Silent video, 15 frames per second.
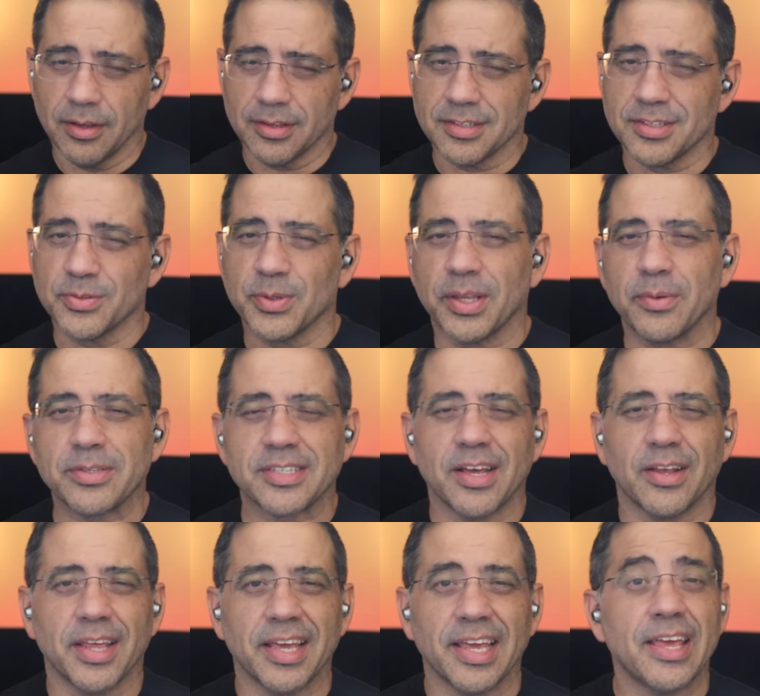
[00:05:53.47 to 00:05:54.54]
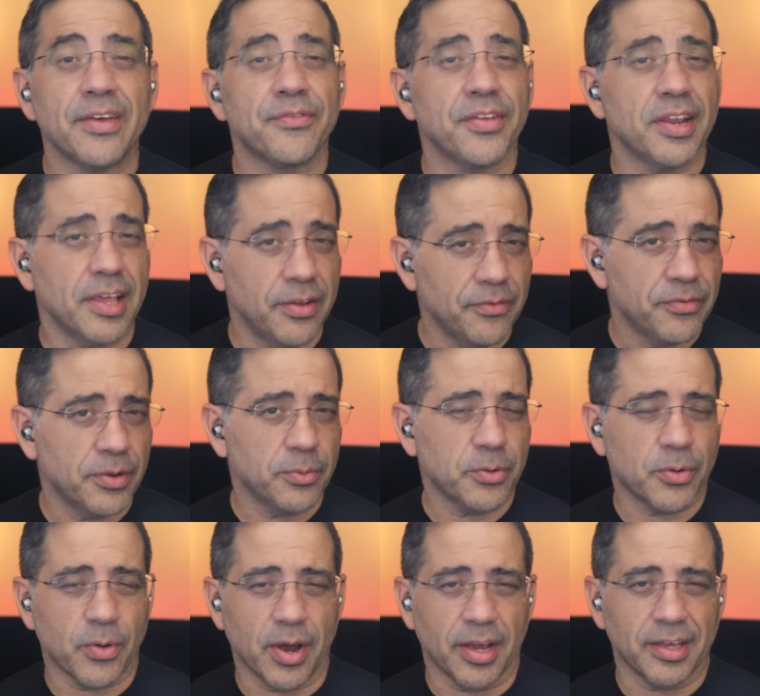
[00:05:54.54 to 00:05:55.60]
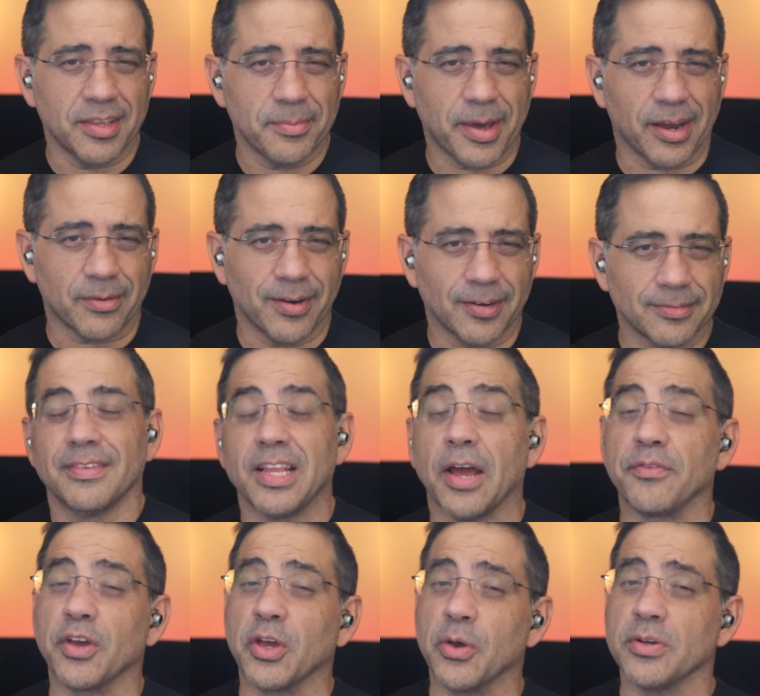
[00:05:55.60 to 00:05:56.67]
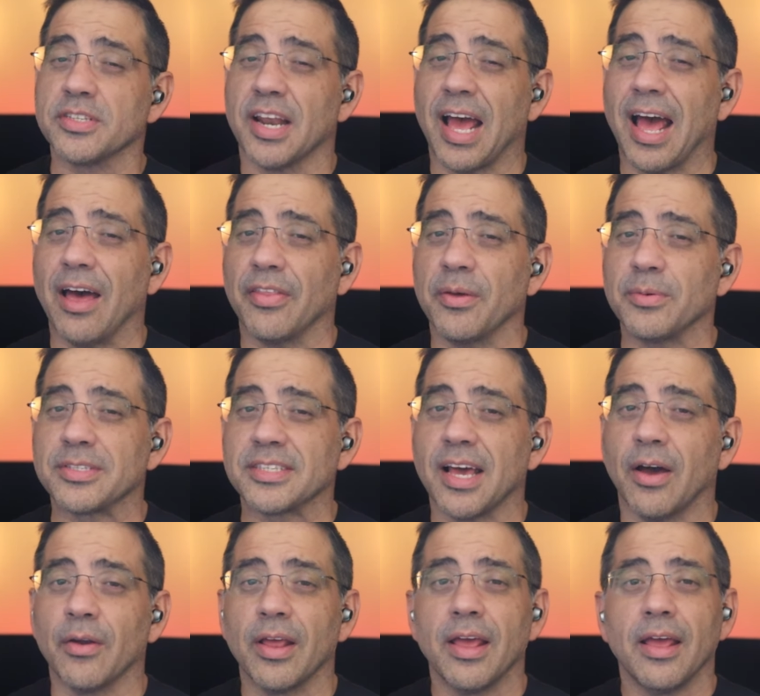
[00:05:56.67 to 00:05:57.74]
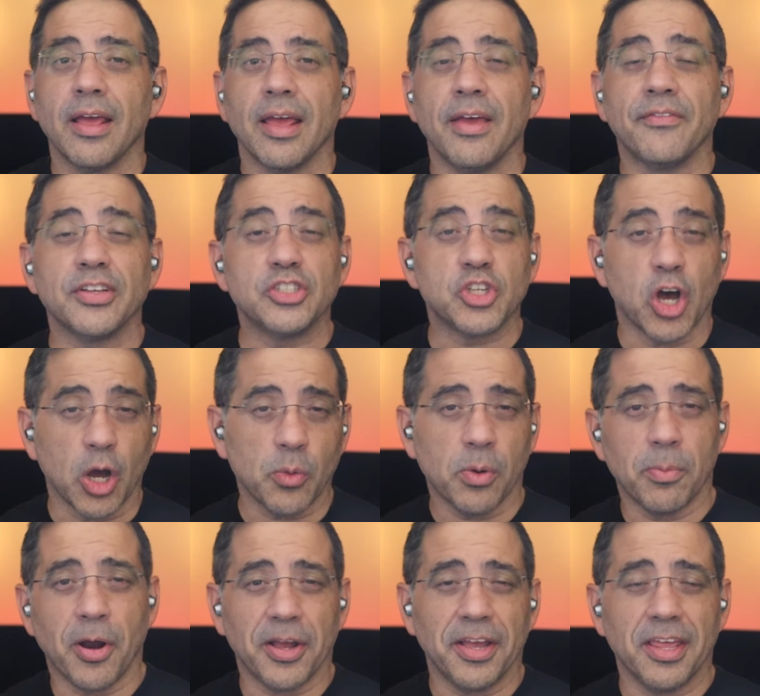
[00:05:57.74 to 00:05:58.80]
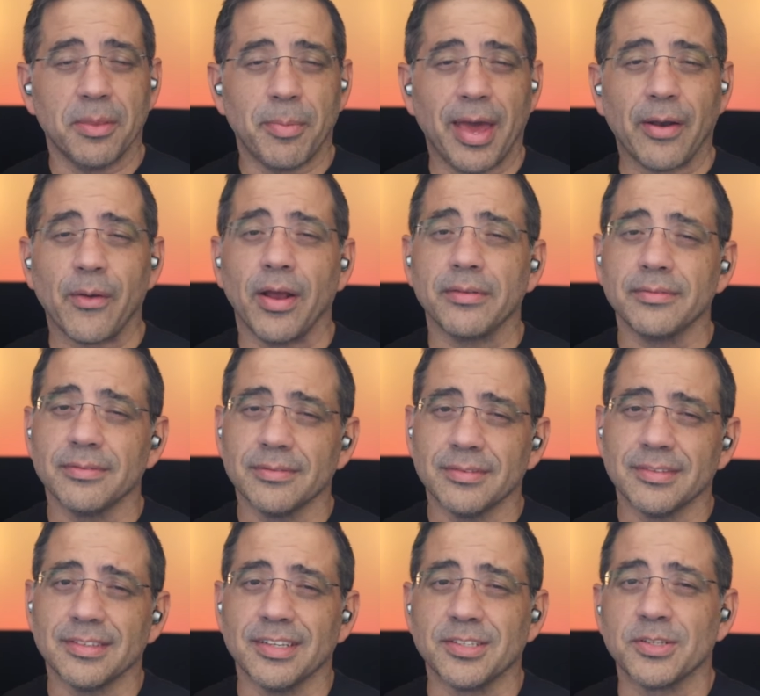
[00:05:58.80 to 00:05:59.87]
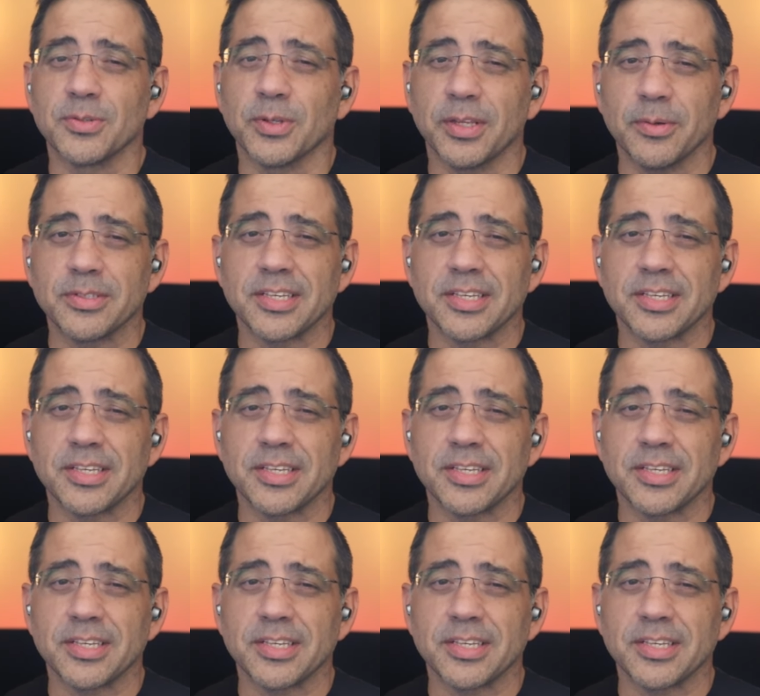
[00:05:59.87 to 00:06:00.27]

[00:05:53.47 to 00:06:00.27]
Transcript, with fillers: This is what they would sound like if an infant were crying in the background. Now if you're curious on how they would sound, if a dog were barking in the background, this is what they would